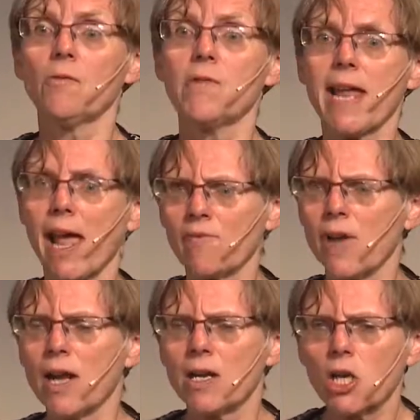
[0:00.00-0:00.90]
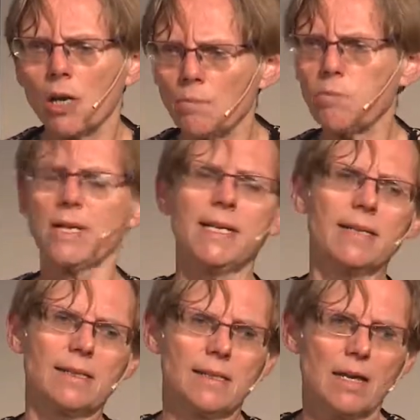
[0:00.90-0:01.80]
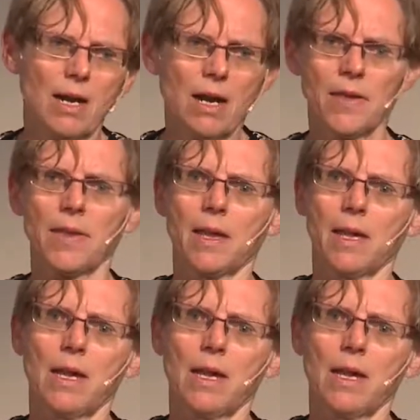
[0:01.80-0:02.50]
We have complete other